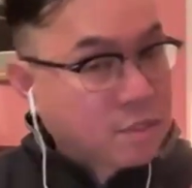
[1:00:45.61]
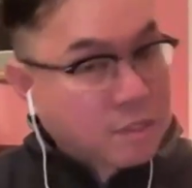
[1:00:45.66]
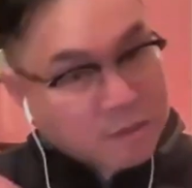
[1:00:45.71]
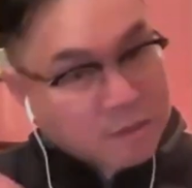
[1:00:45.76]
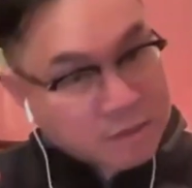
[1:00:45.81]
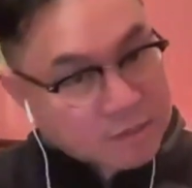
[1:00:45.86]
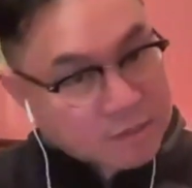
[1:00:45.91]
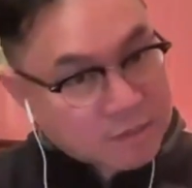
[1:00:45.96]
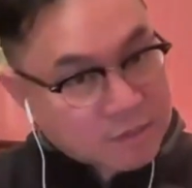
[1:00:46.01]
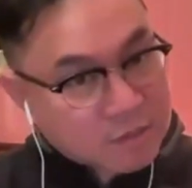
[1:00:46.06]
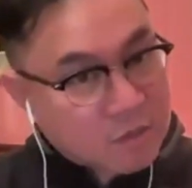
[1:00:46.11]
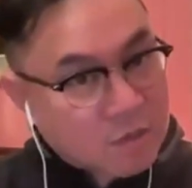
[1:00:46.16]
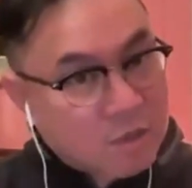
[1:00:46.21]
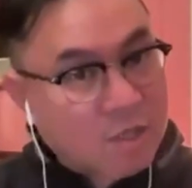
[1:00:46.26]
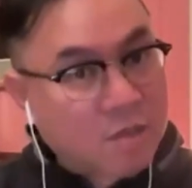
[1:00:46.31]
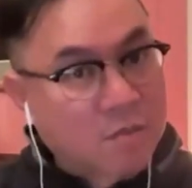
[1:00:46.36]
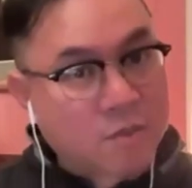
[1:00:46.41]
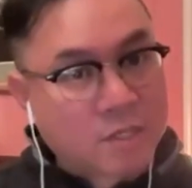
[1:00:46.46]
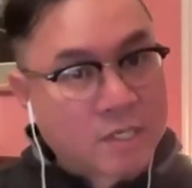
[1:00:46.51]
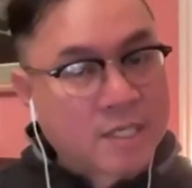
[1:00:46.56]
You know, let's just
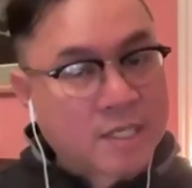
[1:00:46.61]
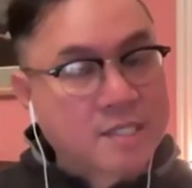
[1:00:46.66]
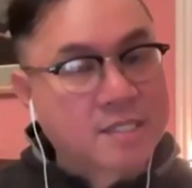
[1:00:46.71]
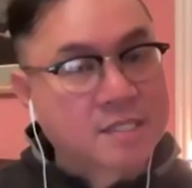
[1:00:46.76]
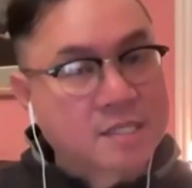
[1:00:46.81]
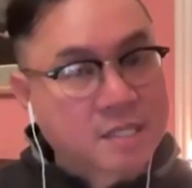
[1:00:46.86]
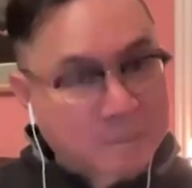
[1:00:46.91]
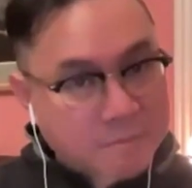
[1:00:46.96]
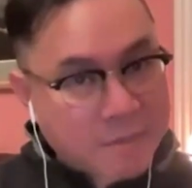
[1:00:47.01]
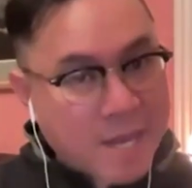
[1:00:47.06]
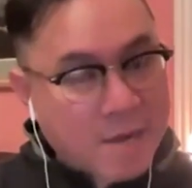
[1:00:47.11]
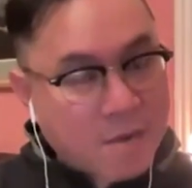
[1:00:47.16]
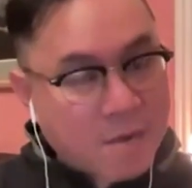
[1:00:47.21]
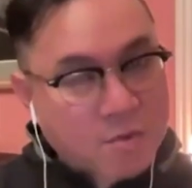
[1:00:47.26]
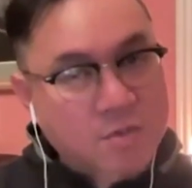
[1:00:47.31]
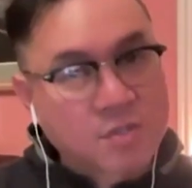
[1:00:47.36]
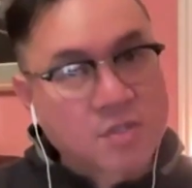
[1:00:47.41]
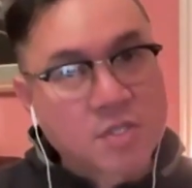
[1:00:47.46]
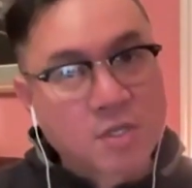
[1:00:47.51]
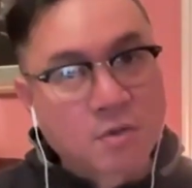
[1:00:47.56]
call it what it is, like
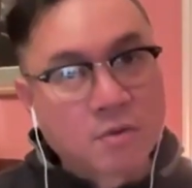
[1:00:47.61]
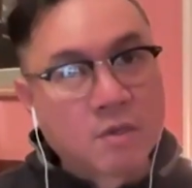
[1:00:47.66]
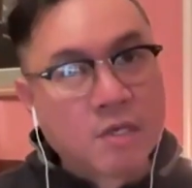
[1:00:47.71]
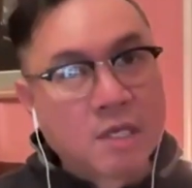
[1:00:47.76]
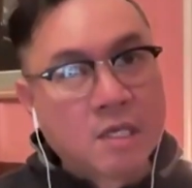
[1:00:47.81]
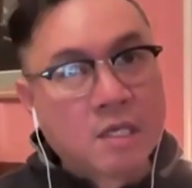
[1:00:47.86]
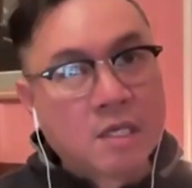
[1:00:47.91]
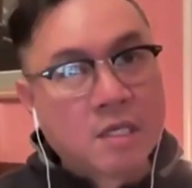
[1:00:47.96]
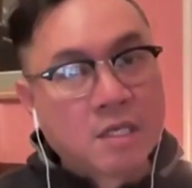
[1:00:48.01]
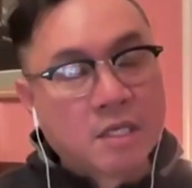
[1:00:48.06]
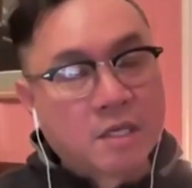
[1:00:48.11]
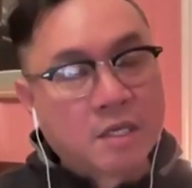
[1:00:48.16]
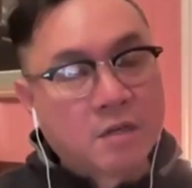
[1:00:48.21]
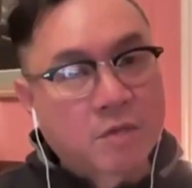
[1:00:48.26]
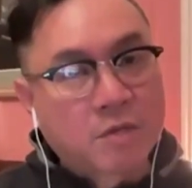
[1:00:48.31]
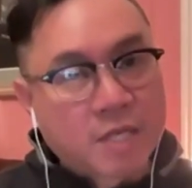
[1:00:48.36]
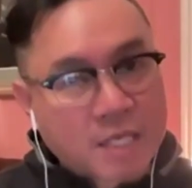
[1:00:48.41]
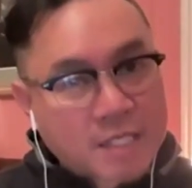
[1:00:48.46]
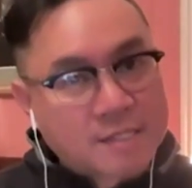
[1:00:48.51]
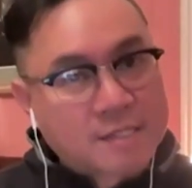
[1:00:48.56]
power. Mm-hmm. So you
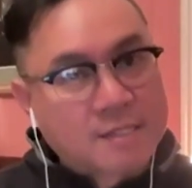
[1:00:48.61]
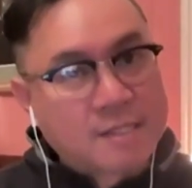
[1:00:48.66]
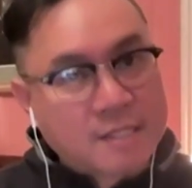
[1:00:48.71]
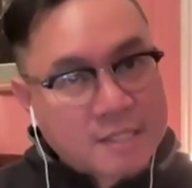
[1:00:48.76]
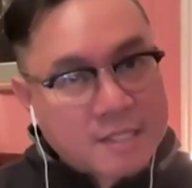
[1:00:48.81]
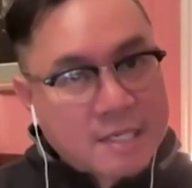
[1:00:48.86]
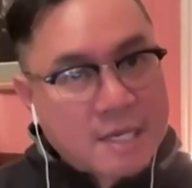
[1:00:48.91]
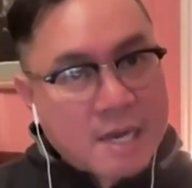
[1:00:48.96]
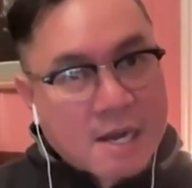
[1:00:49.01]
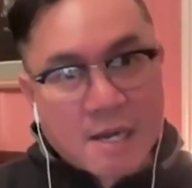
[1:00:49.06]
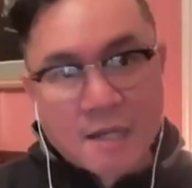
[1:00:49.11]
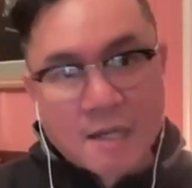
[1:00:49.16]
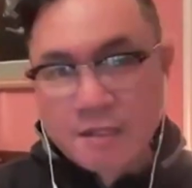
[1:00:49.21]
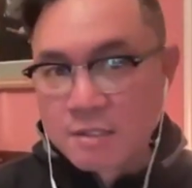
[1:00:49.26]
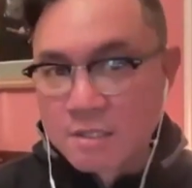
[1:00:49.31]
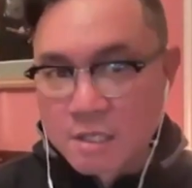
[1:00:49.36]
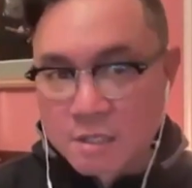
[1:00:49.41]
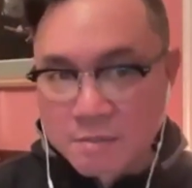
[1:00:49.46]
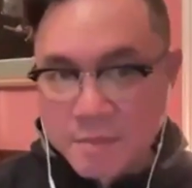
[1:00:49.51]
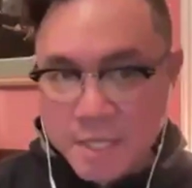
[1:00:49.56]
know, kids did not
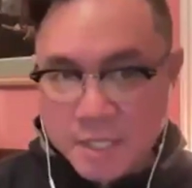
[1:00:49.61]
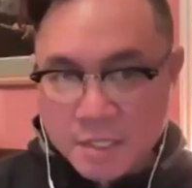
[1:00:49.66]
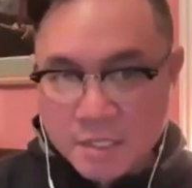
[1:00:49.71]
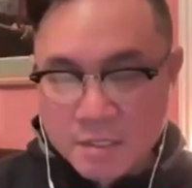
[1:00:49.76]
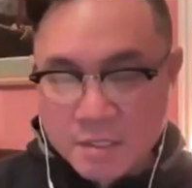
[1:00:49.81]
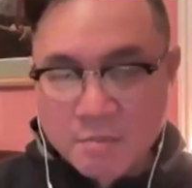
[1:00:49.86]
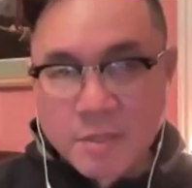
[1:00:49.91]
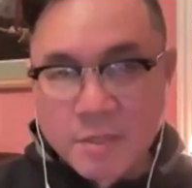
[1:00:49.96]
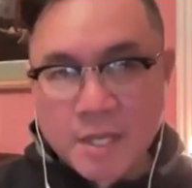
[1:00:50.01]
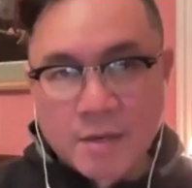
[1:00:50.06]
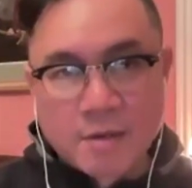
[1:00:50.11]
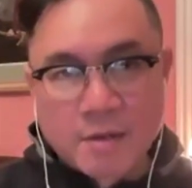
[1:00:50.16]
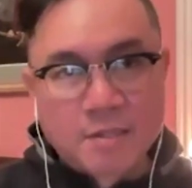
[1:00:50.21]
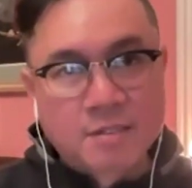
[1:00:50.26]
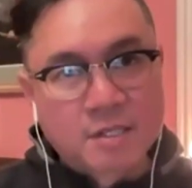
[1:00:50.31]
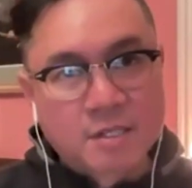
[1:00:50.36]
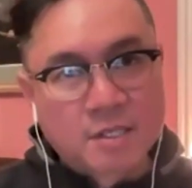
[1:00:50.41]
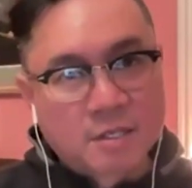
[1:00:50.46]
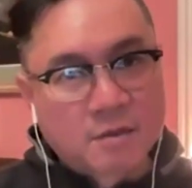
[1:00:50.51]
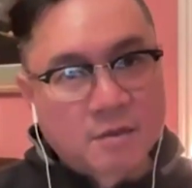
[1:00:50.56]
talk back to their
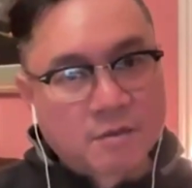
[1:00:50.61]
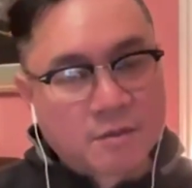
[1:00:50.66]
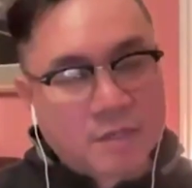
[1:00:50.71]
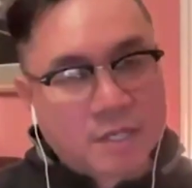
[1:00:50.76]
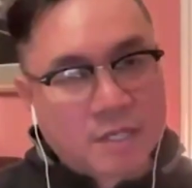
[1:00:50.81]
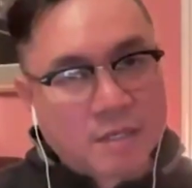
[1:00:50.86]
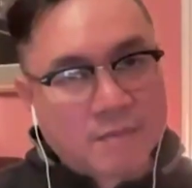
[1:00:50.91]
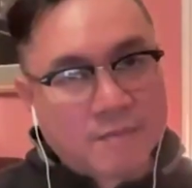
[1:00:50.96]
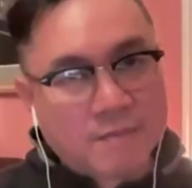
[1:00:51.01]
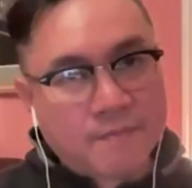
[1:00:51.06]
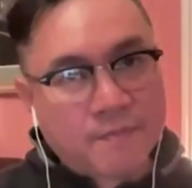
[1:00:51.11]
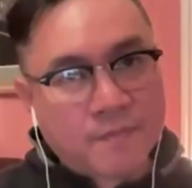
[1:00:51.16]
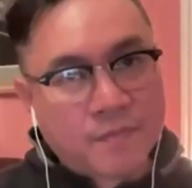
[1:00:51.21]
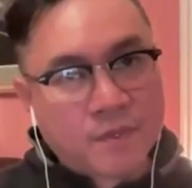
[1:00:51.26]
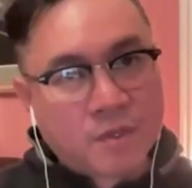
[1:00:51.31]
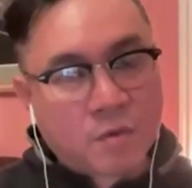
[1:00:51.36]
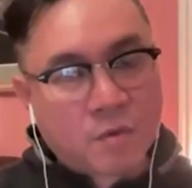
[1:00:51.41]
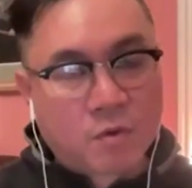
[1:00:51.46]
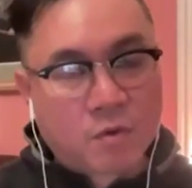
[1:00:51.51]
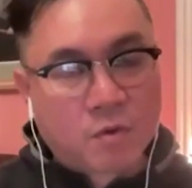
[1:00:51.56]
parents, you know, um,
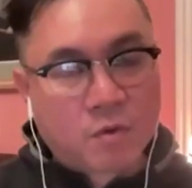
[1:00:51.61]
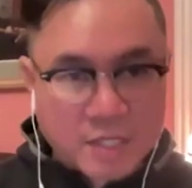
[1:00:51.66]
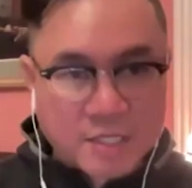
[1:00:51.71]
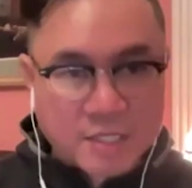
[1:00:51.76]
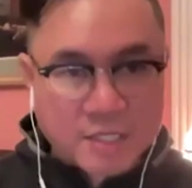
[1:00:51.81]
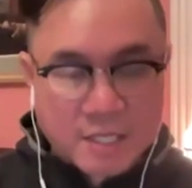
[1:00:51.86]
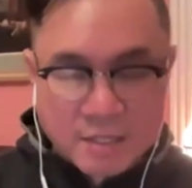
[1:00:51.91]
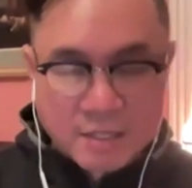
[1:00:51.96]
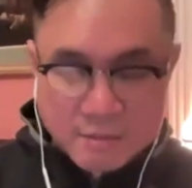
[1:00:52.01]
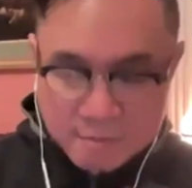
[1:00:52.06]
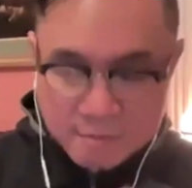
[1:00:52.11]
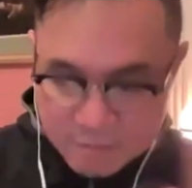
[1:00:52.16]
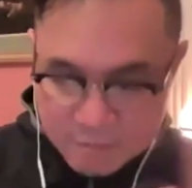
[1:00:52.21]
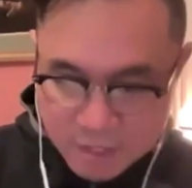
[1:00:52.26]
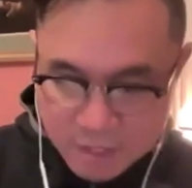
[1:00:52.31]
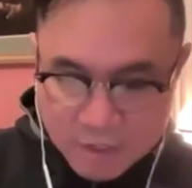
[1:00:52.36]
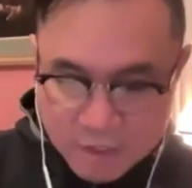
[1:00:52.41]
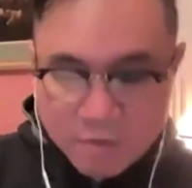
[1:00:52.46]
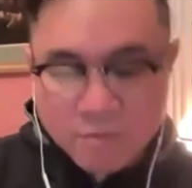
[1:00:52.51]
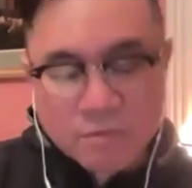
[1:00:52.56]
or if they did,
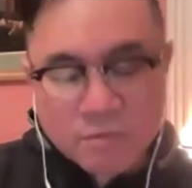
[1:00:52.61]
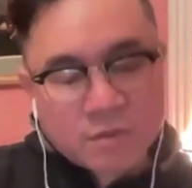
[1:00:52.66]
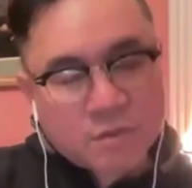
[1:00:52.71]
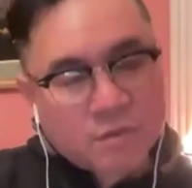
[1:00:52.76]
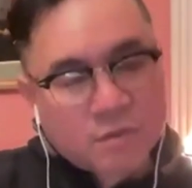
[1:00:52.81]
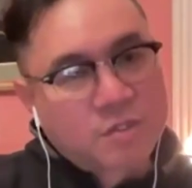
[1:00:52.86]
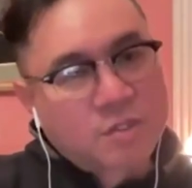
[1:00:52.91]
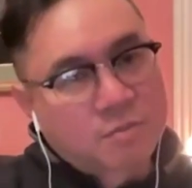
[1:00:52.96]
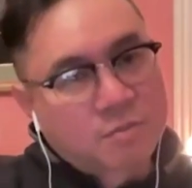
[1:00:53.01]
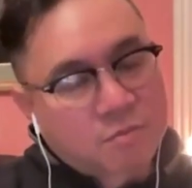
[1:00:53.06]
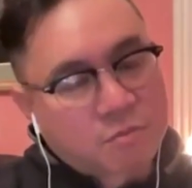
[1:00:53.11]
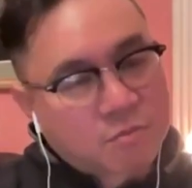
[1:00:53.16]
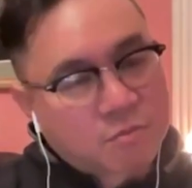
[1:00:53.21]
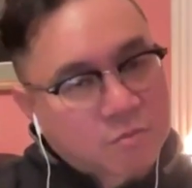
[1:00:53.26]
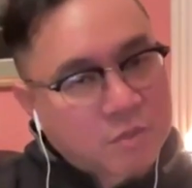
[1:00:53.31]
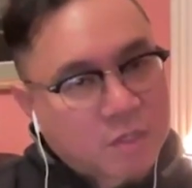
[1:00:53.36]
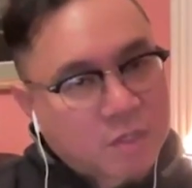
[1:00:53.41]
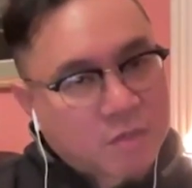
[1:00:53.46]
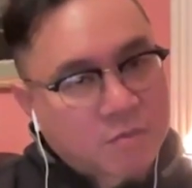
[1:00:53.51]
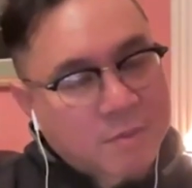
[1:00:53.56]
you know, there were some
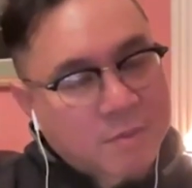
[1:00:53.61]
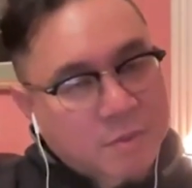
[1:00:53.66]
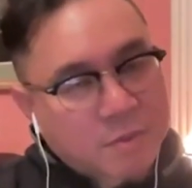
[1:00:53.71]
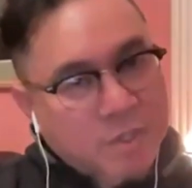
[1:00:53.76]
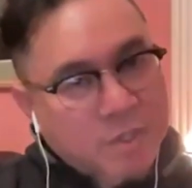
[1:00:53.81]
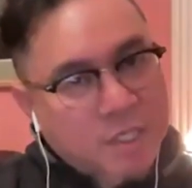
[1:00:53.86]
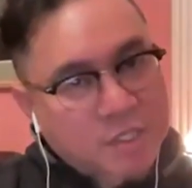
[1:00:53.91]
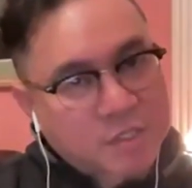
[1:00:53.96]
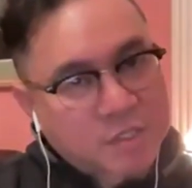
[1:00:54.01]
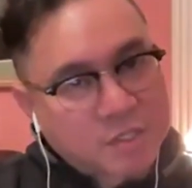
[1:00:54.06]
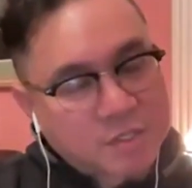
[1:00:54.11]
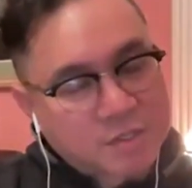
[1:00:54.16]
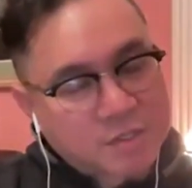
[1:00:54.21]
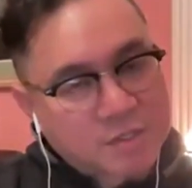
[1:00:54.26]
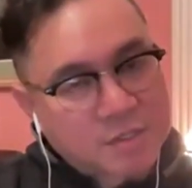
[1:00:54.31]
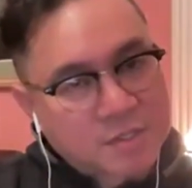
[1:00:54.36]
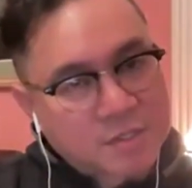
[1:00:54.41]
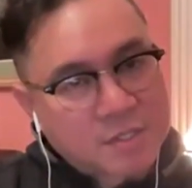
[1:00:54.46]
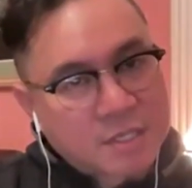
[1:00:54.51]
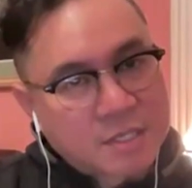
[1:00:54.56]
you know,
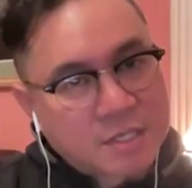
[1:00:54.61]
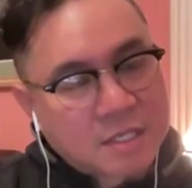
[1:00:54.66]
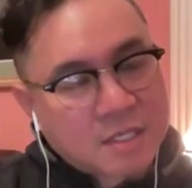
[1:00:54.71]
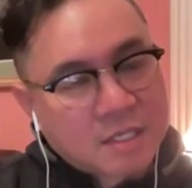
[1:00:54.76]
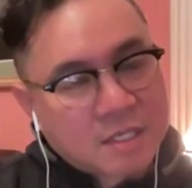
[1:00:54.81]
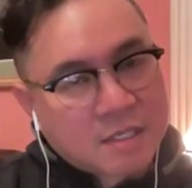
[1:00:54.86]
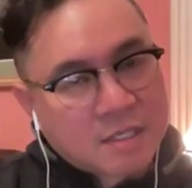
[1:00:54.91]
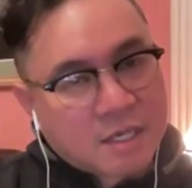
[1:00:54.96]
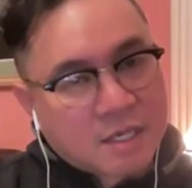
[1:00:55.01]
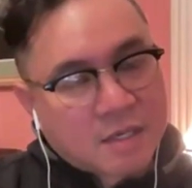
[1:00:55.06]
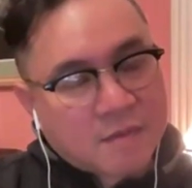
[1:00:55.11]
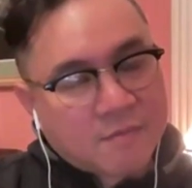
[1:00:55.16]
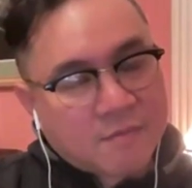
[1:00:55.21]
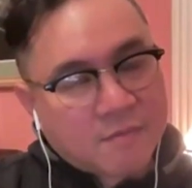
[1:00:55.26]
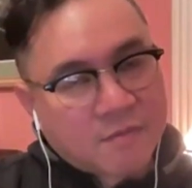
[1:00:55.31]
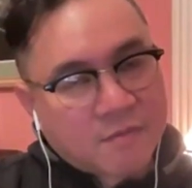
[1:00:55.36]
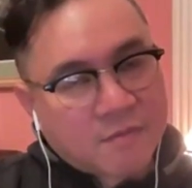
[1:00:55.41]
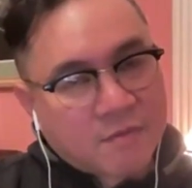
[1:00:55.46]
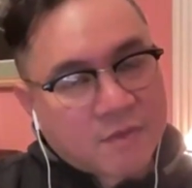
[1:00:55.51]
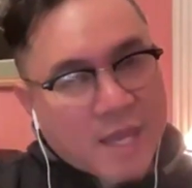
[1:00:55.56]
repercussions um,
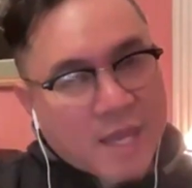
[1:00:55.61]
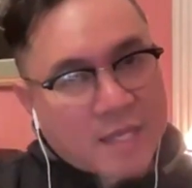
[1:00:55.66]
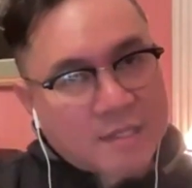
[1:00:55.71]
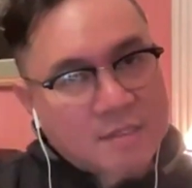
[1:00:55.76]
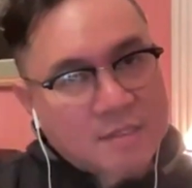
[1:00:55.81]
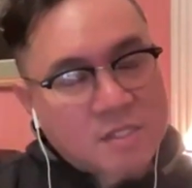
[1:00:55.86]
for that.